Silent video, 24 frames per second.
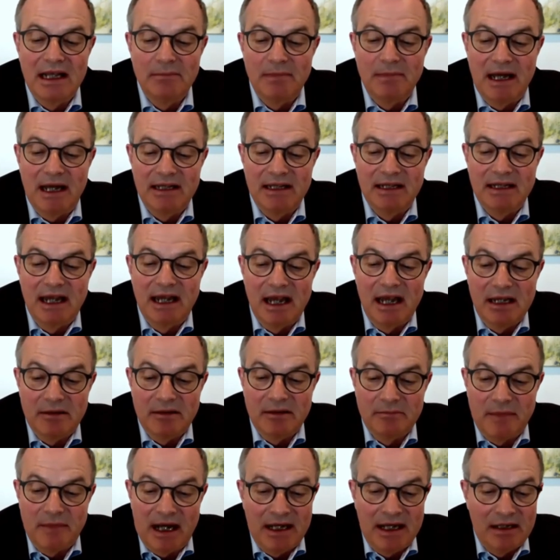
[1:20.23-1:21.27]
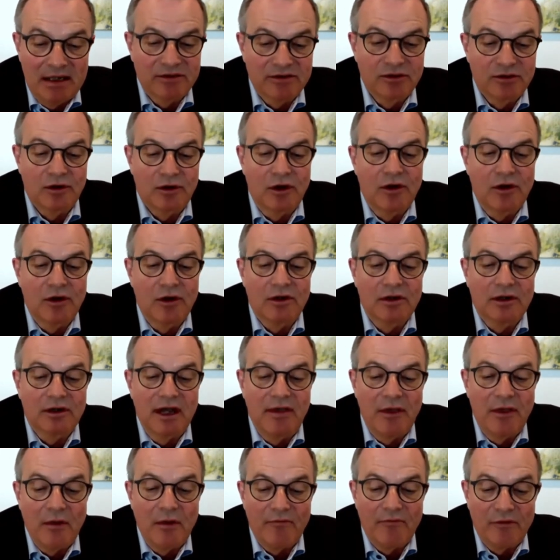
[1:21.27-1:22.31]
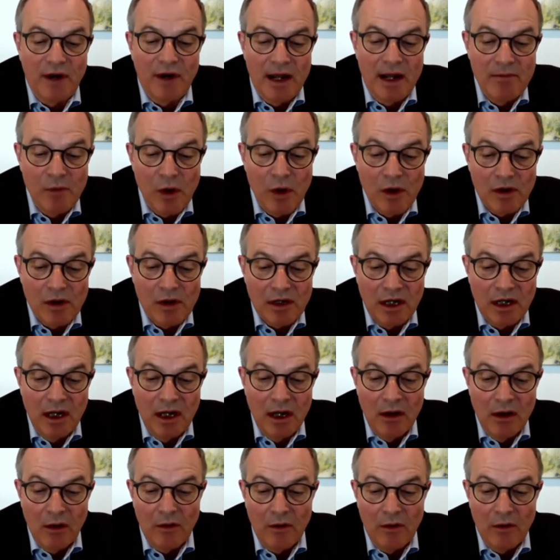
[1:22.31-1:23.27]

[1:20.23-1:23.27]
led by Gerd Meyer zu Köker in the framework